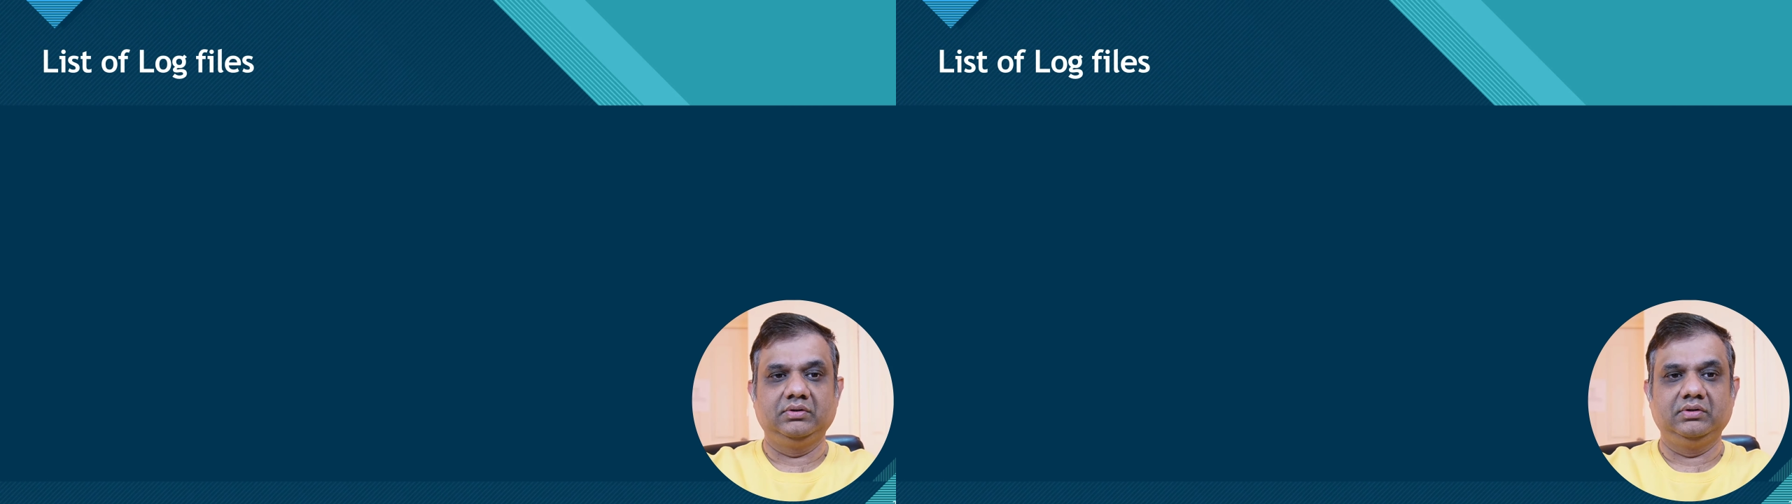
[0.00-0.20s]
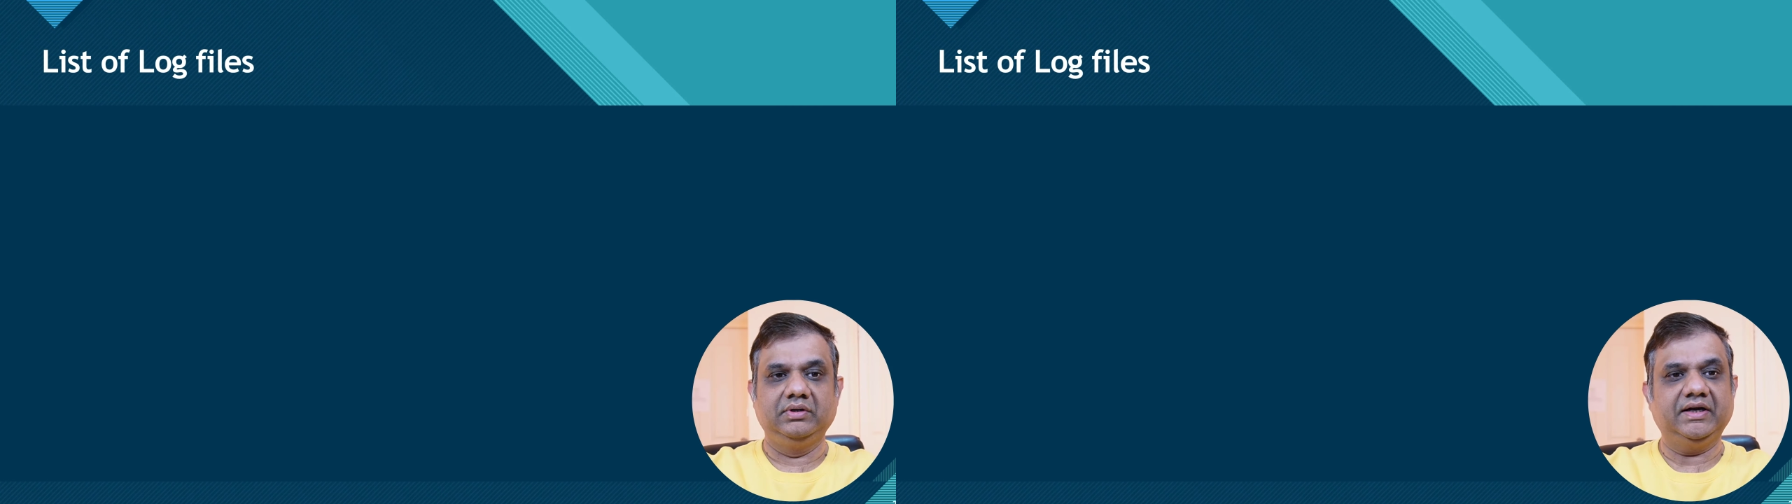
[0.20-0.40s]

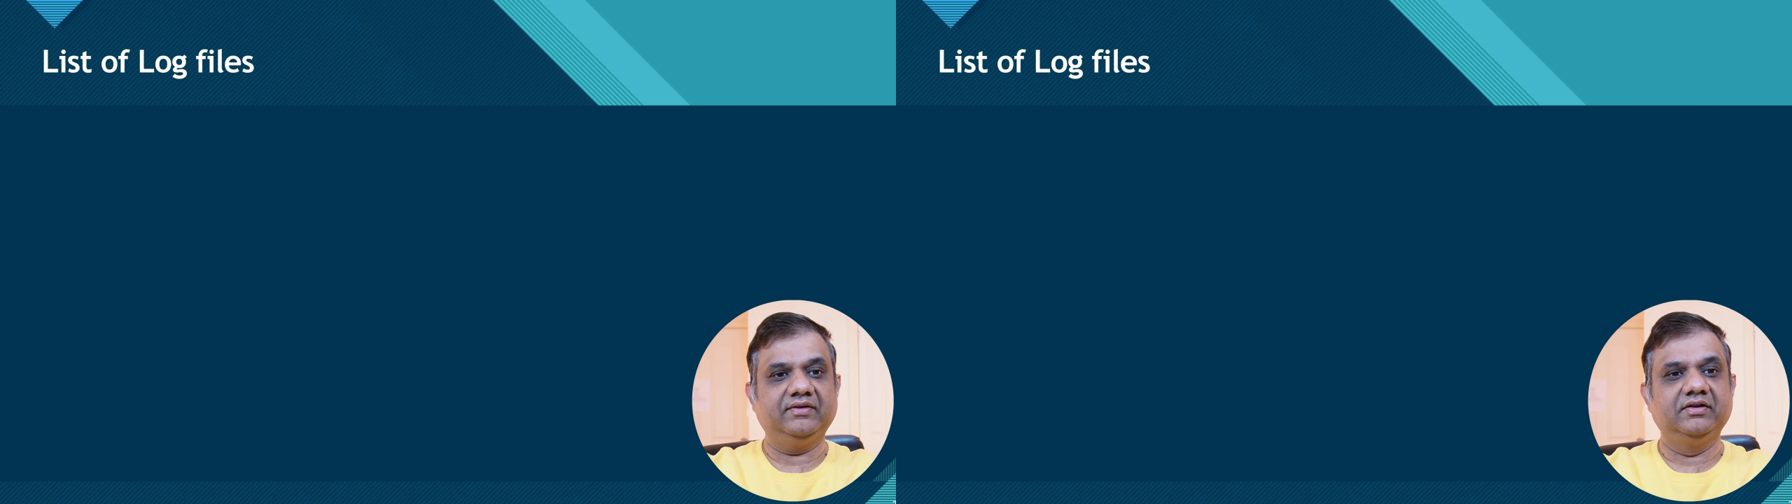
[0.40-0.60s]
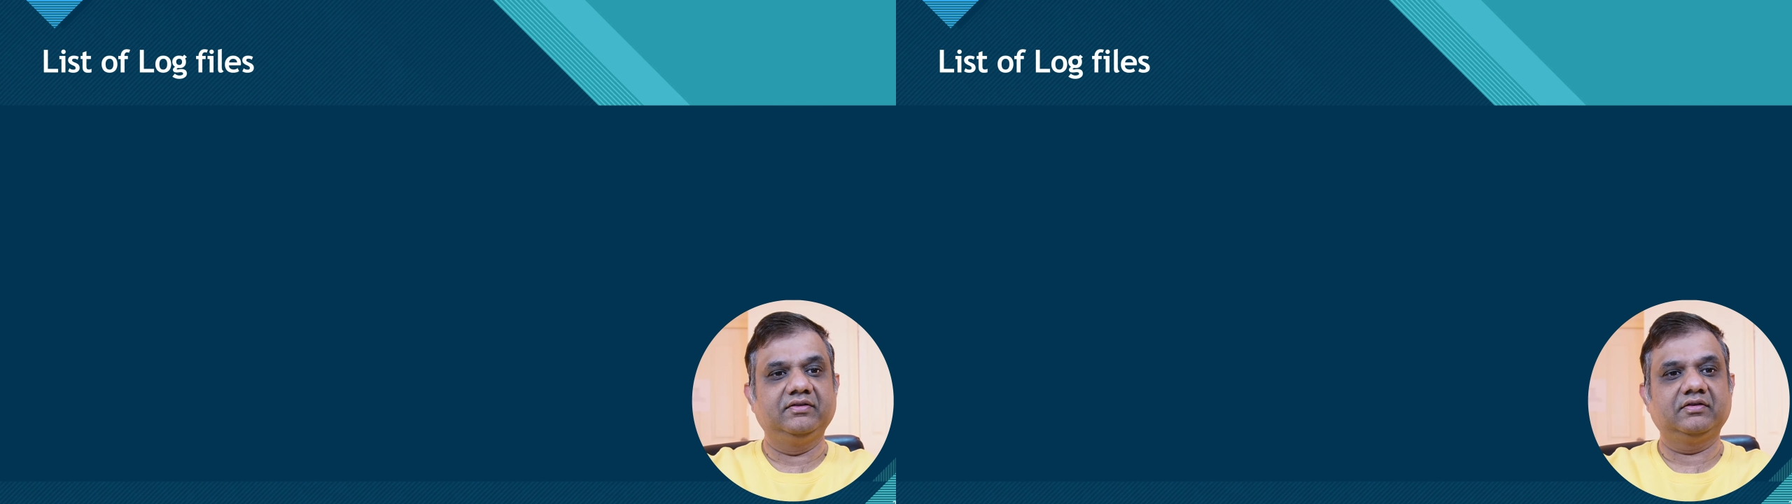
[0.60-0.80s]
Let's
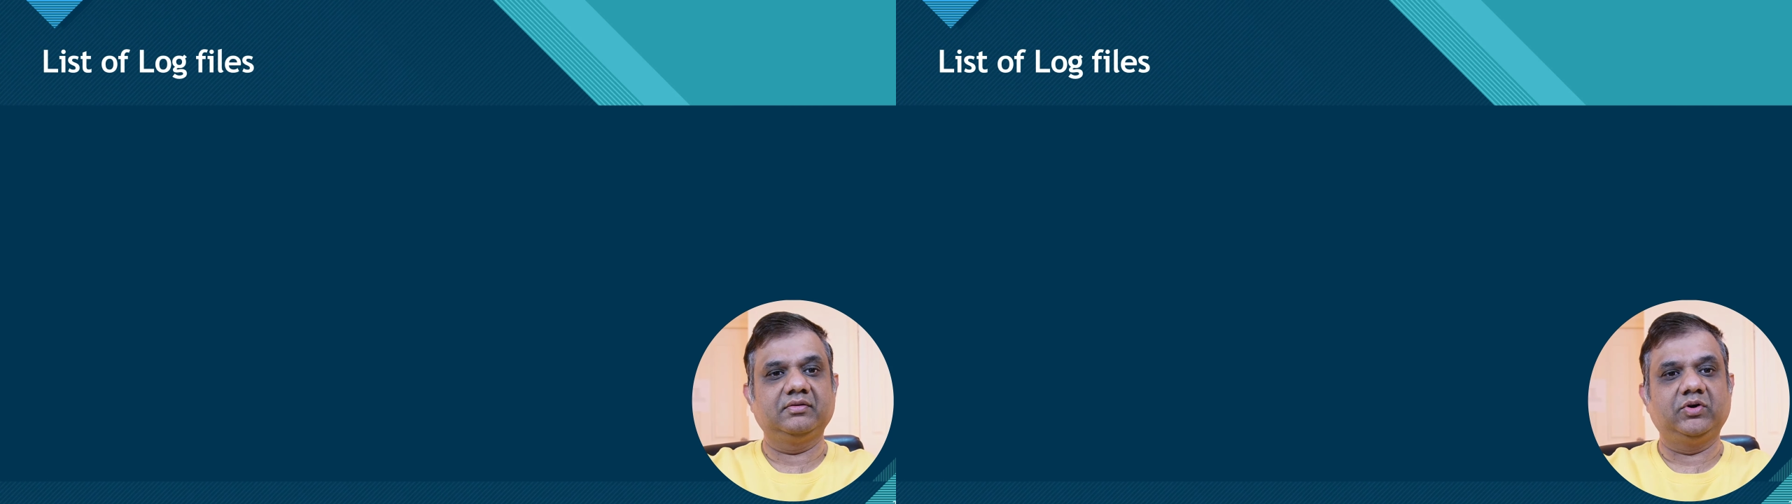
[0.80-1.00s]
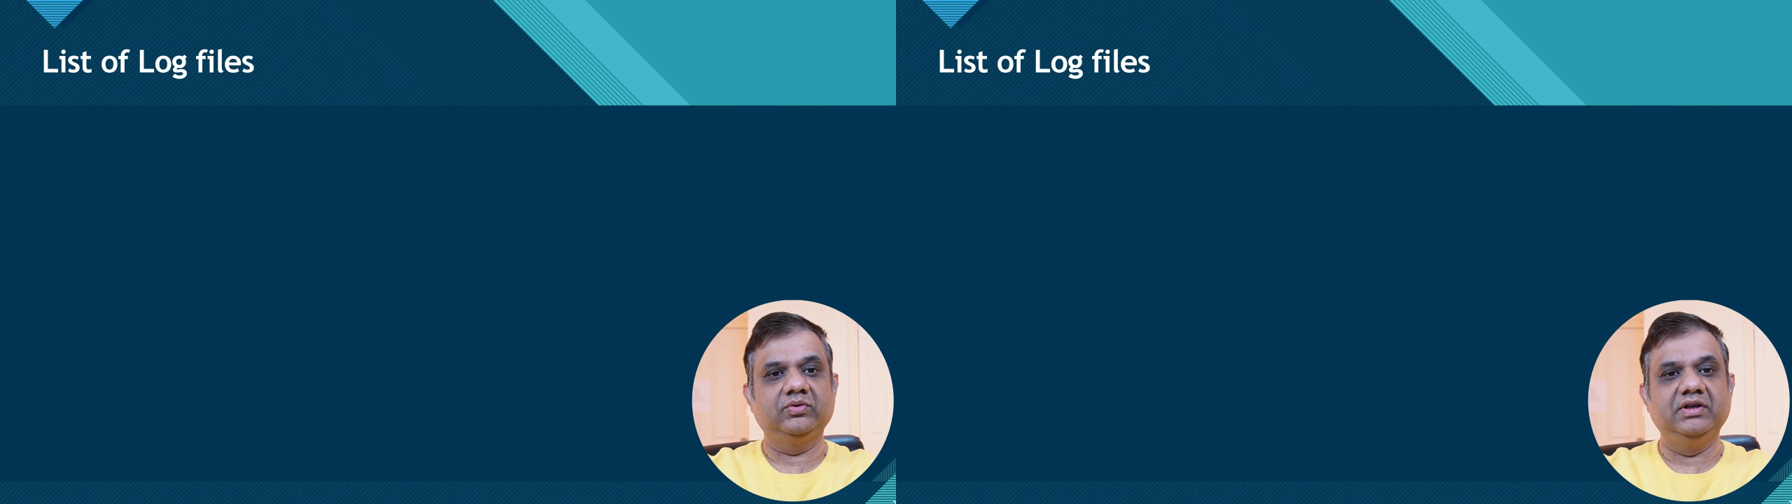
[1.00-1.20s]
discuss
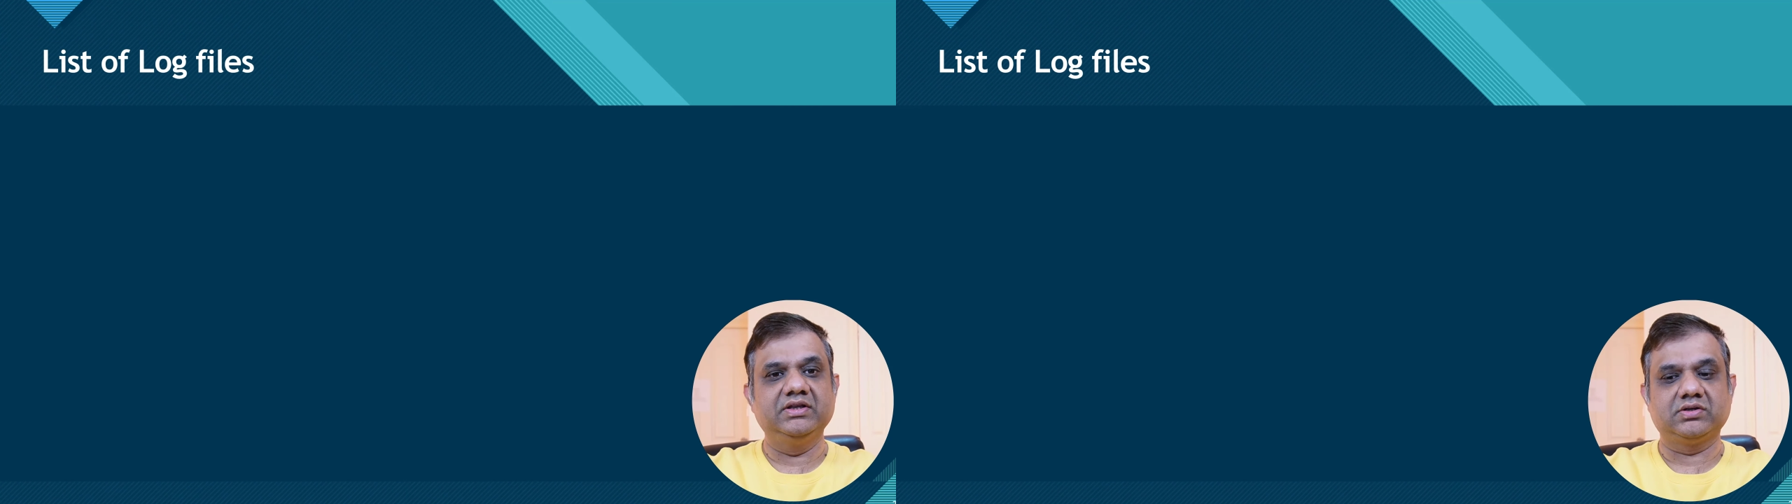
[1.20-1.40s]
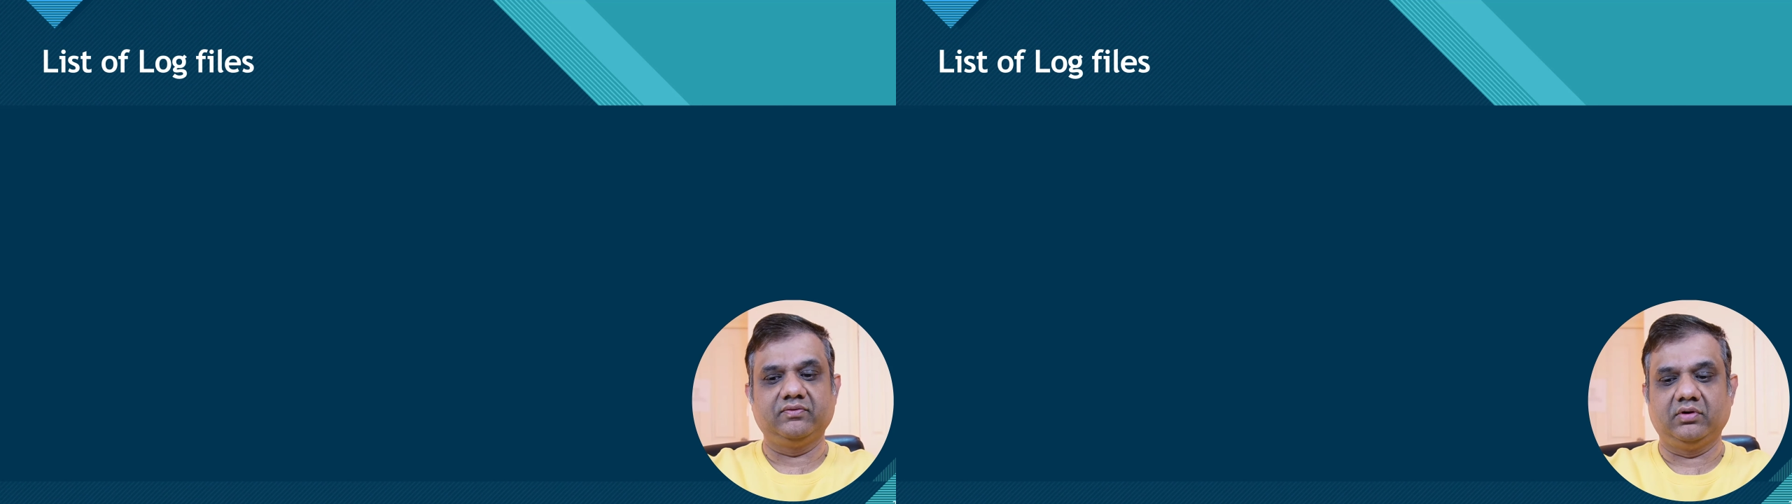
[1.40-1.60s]
about the
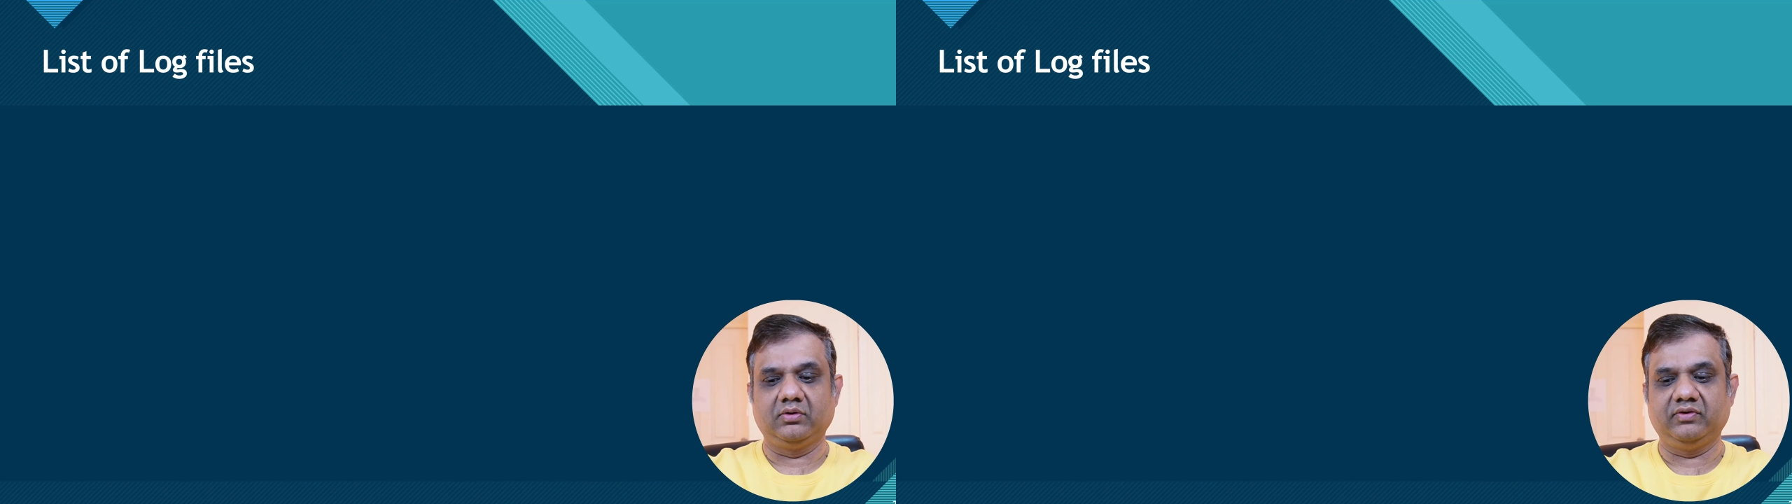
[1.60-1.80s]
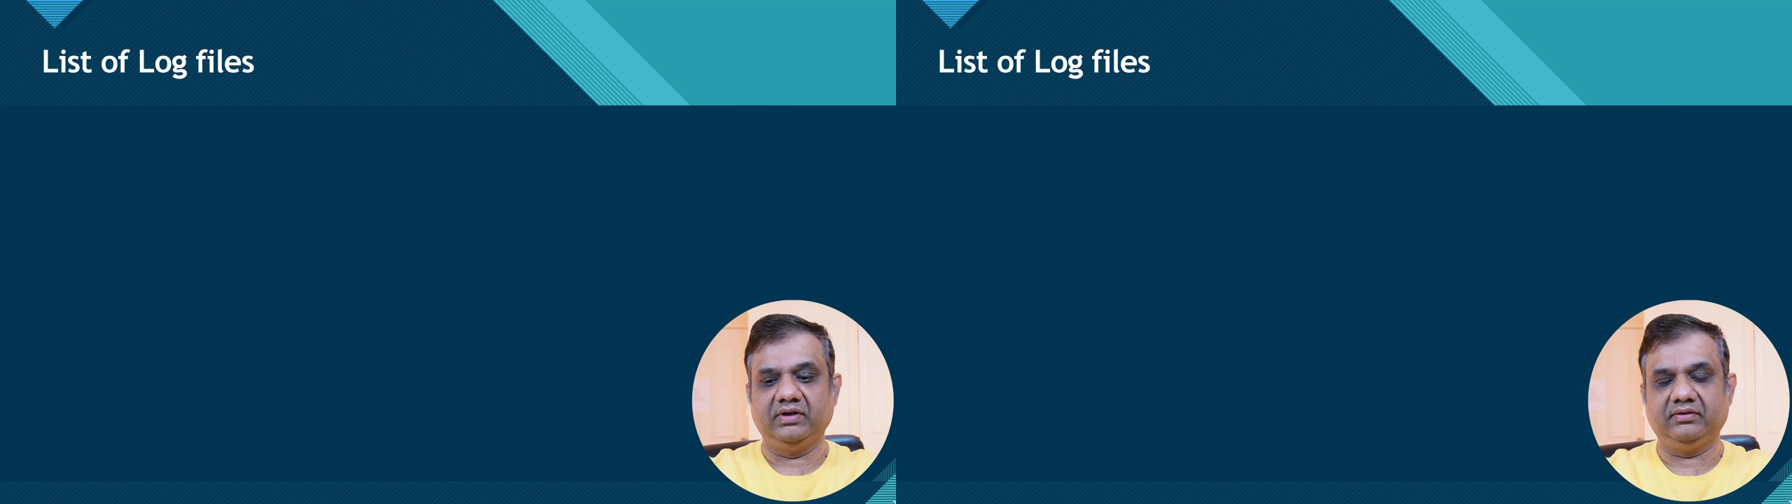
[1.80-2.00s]
list of log
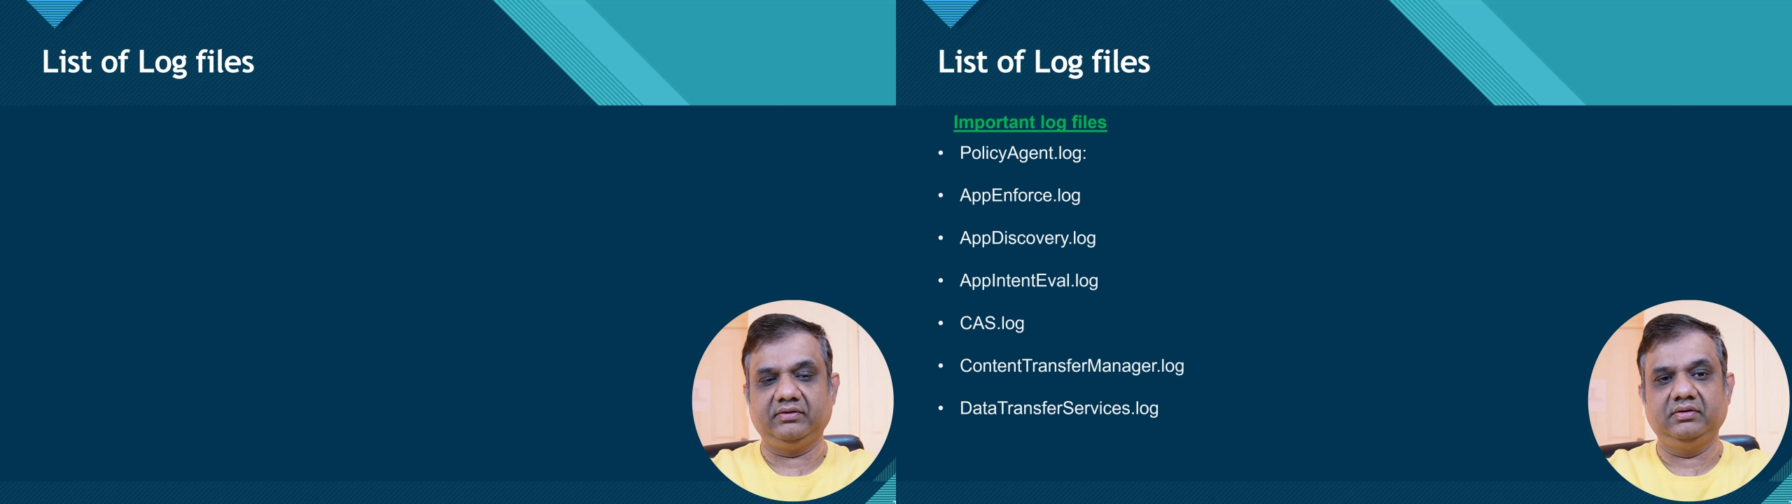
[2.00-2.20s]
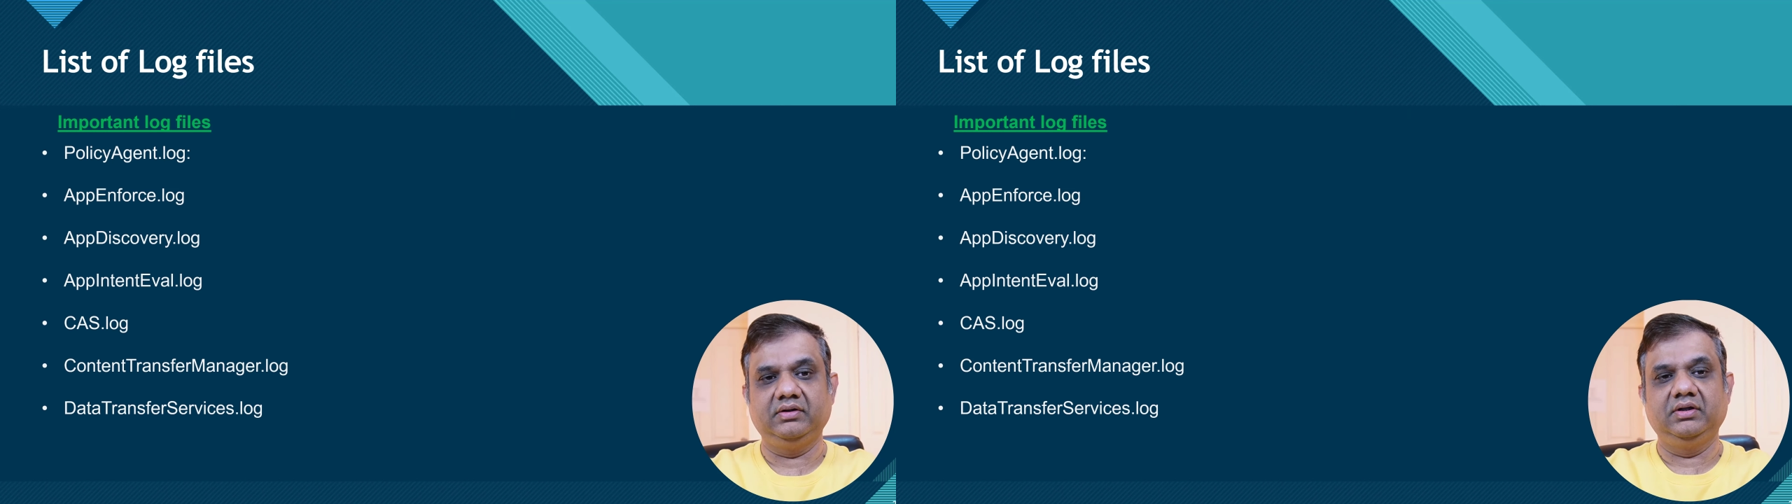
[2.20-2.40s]
files.